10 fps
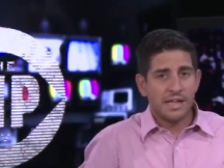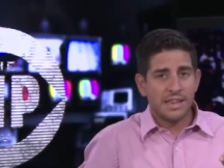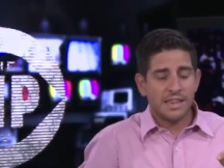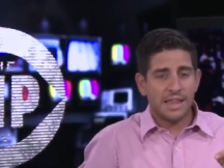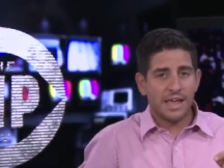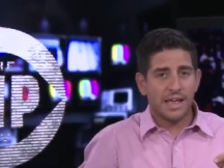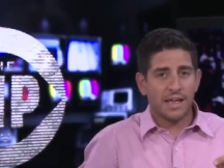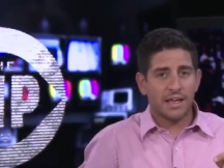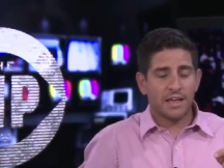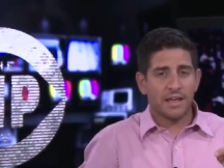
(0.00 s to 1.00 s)

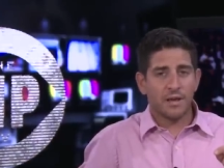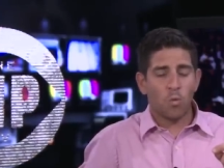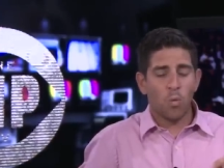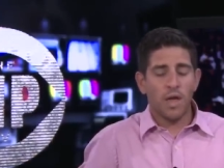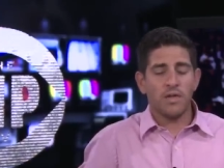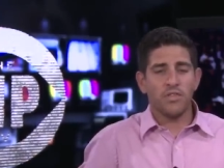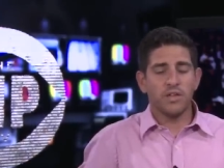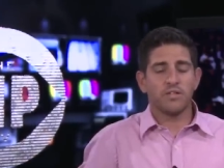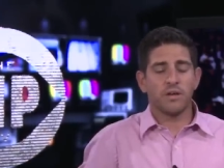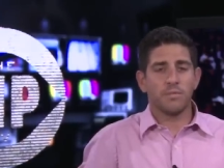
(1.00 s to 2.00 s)
the way
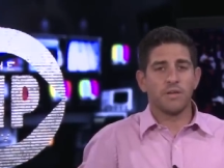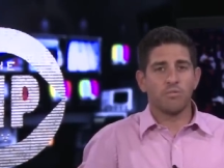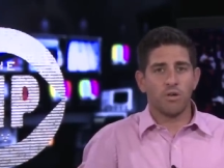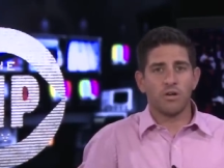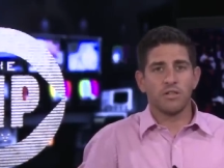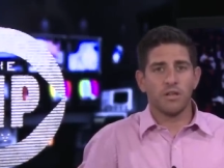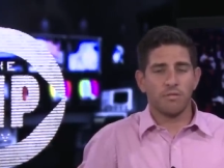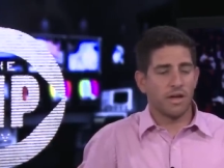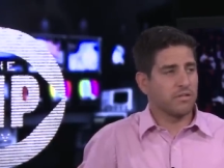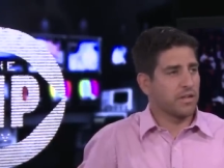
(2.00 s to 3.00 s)
things are being run in the
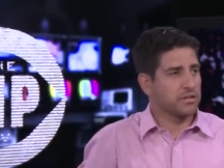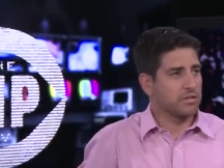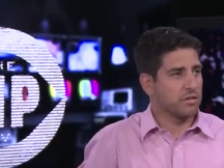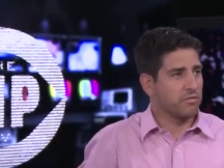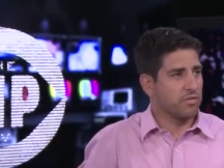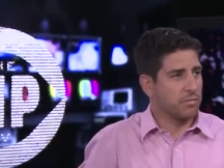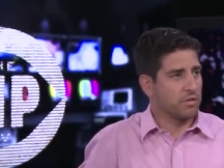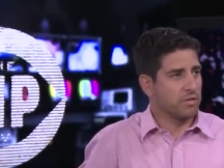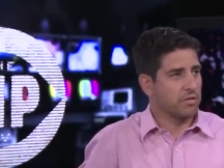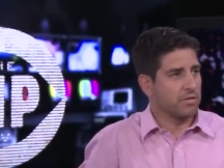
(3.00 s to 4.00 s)
Iran's national
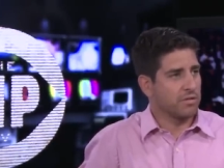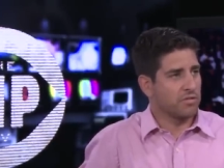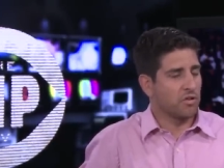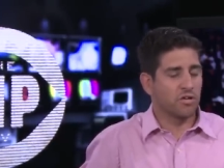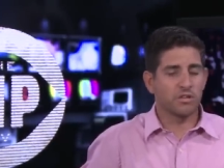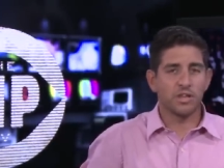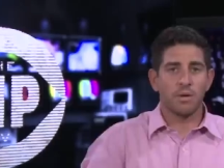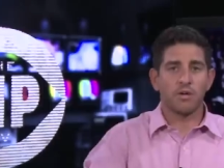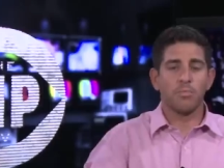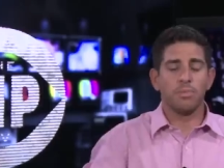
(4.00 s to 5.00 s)
female soccer team
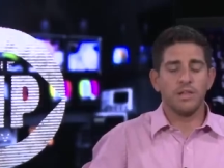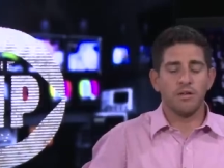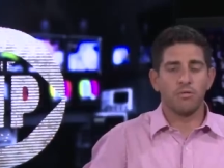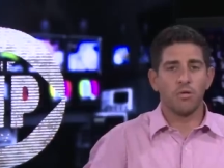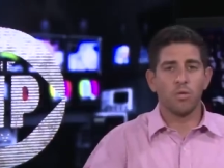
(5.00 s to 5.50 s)
are completely wrong.